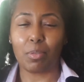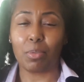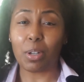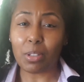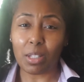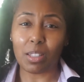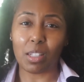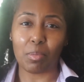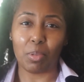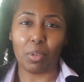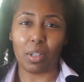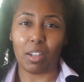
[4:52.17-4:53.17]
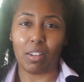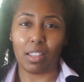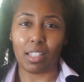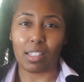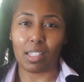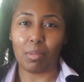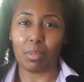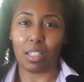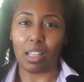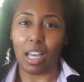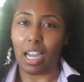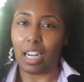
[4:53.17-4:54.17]
versus the employee on the assembly
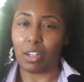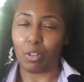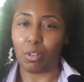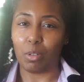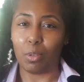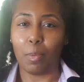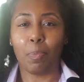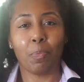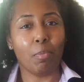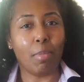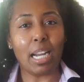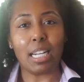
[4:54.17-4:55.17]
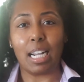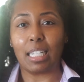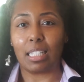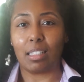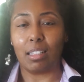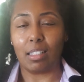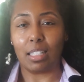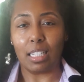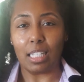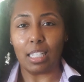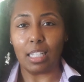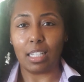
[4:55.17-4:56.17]
line who might not get to
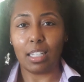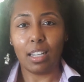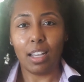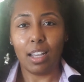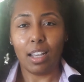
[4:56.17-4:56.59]
see